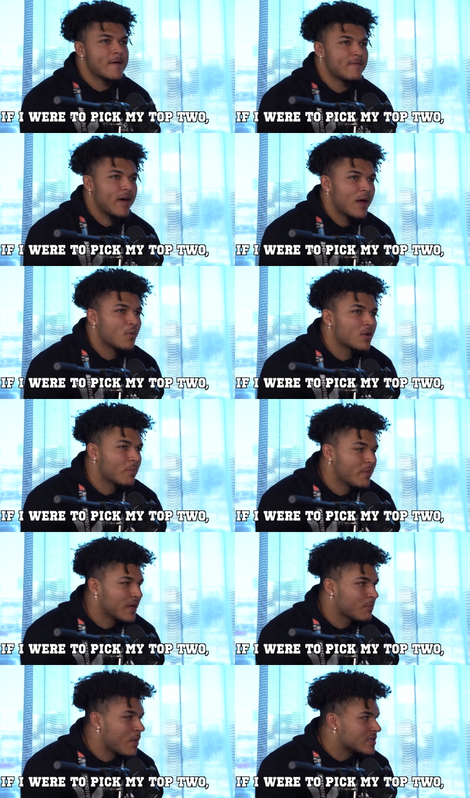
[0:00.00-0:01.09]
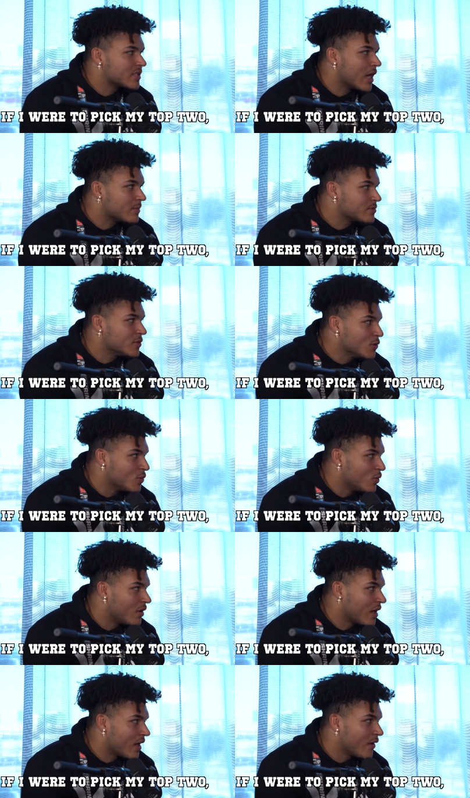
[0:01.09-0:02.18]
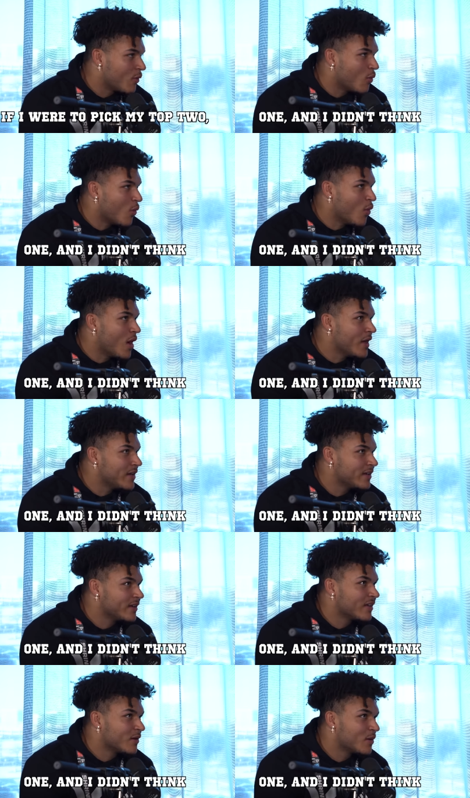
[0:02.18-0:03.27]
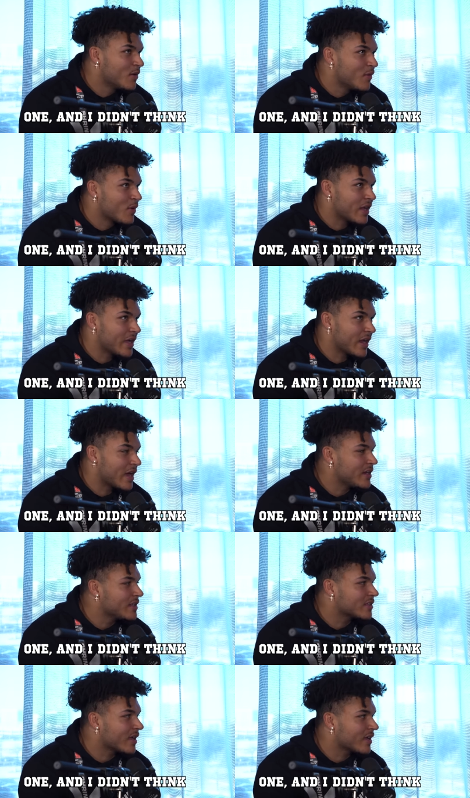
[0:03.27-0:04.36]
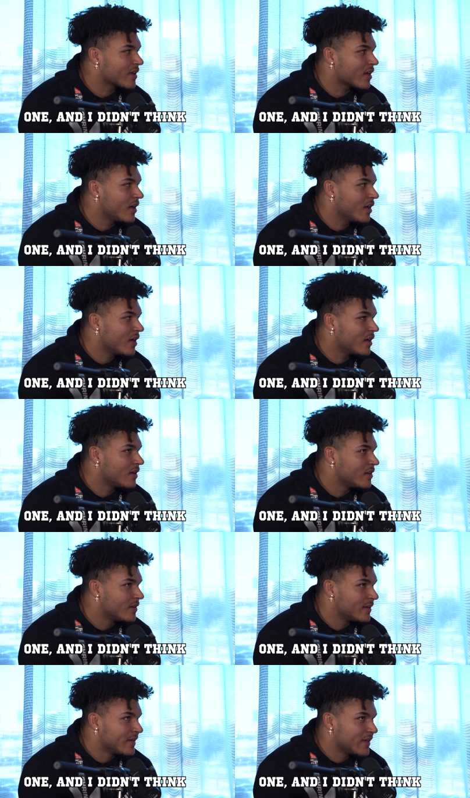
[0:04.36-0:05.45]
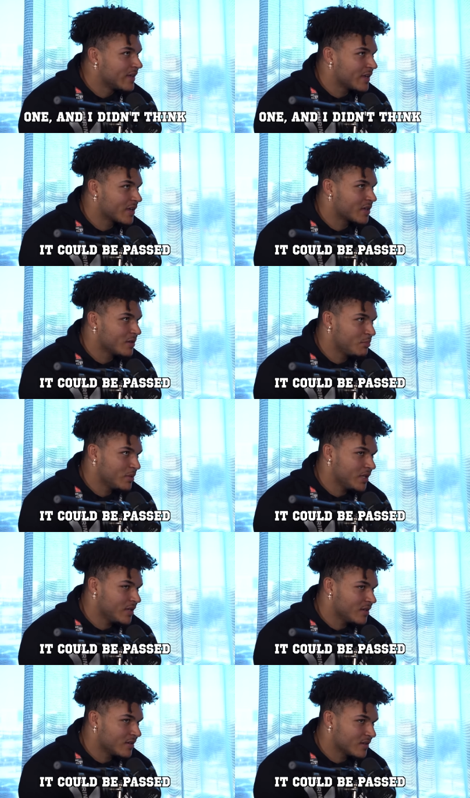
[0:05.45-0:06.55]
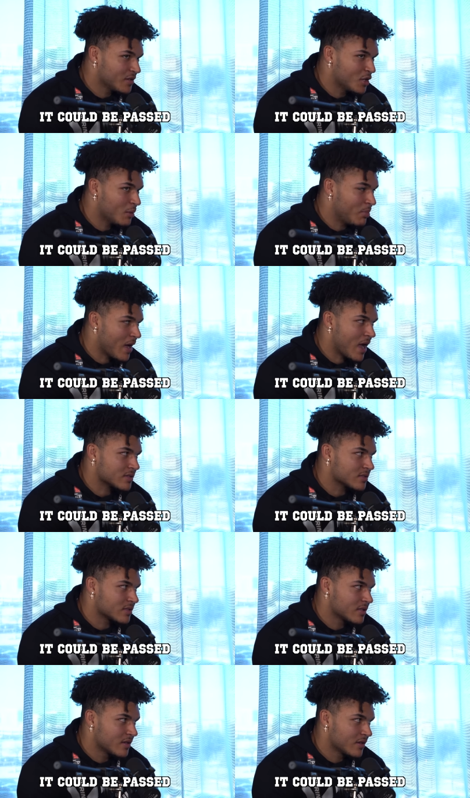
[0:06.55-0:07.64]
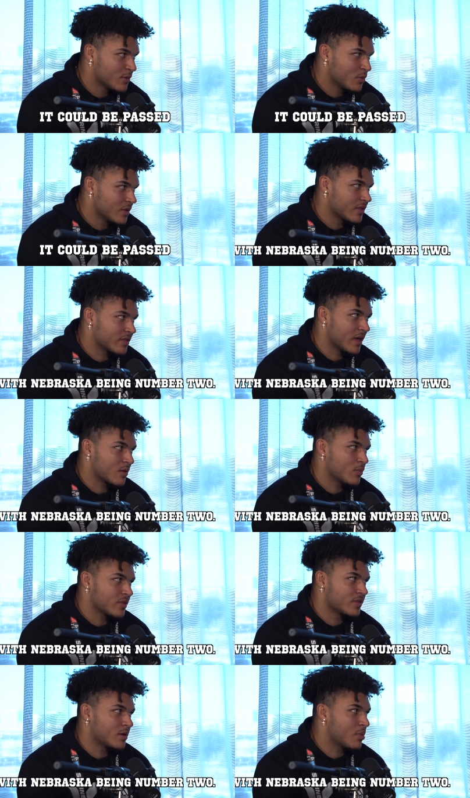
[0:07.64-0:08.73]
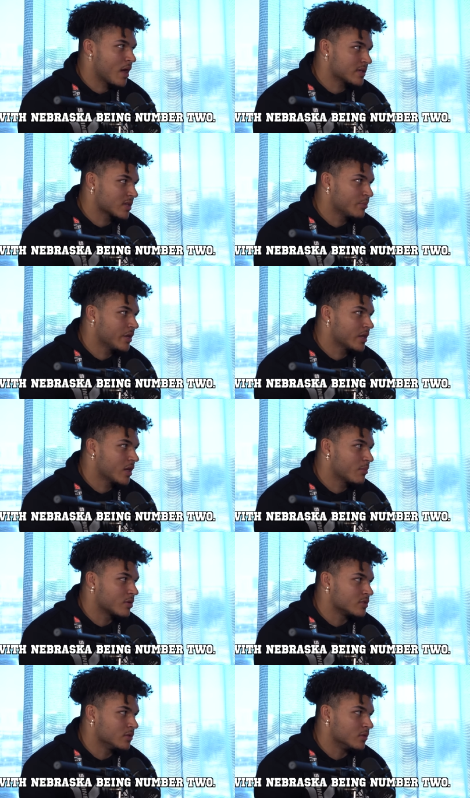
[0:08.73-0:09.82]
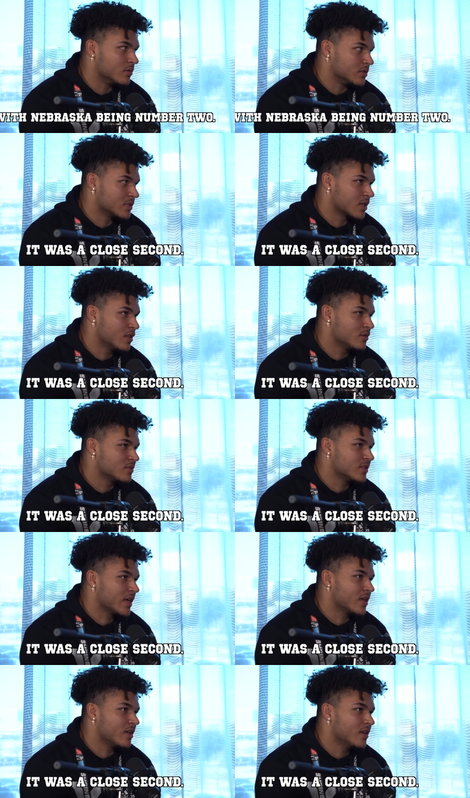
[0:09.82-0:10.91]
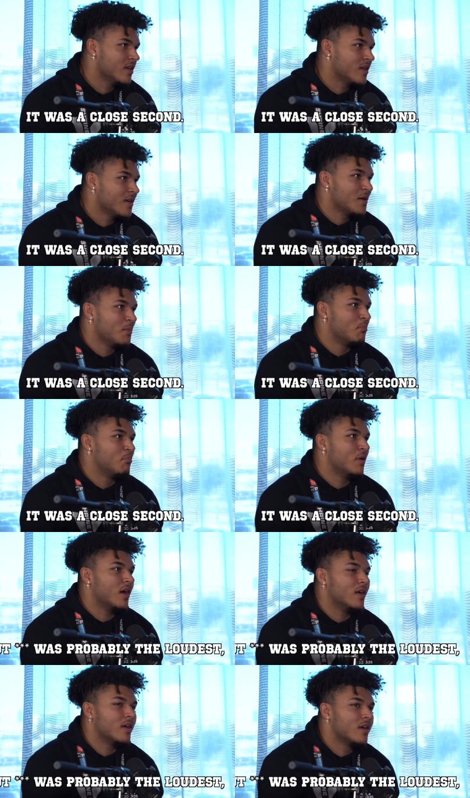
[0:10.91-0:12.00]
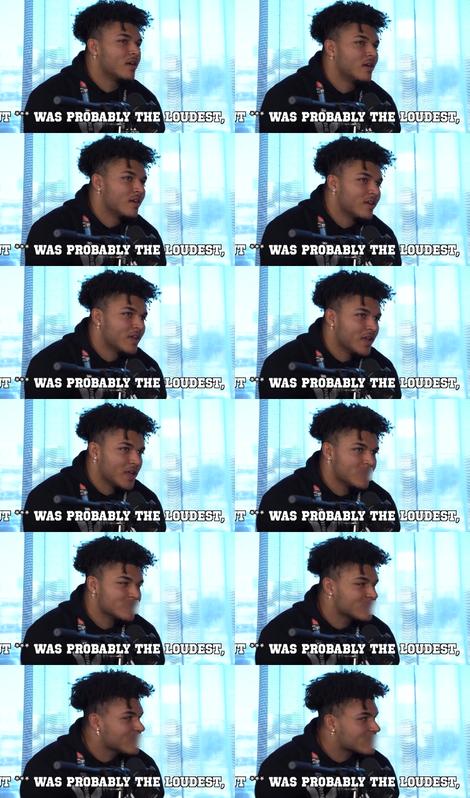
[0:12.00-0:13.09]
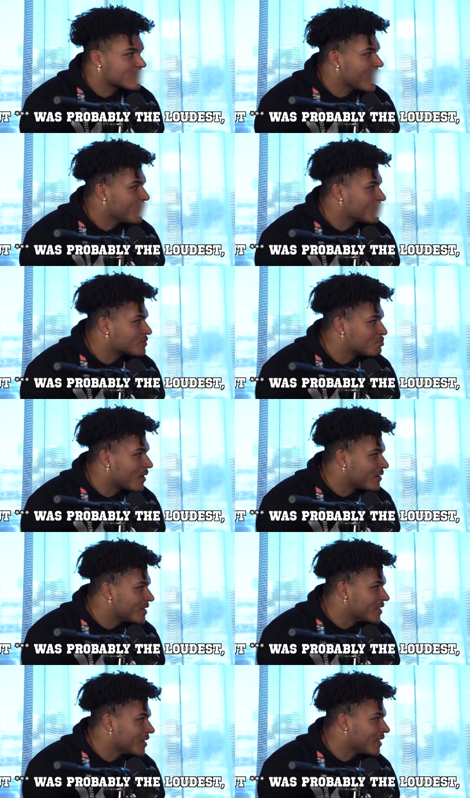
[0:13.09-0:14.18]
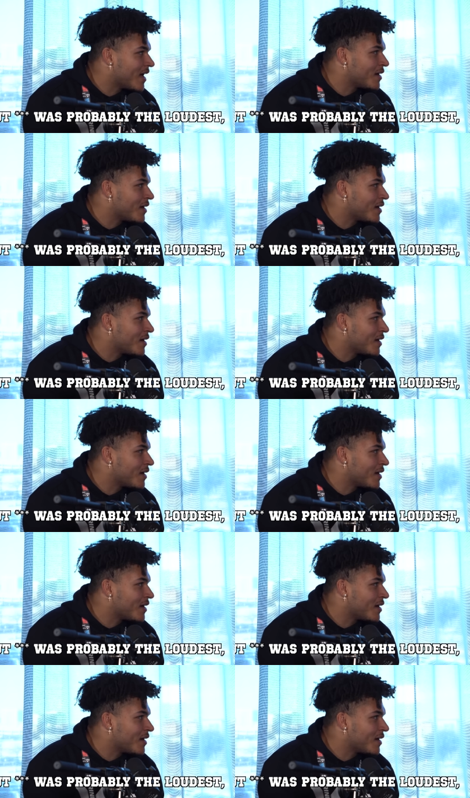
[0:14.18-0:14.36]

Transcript: If I were to pick my top two, one, and I didn't think uh, it could be, you know, pass with like with Nebraska being number two. It's a close second, but it was probably the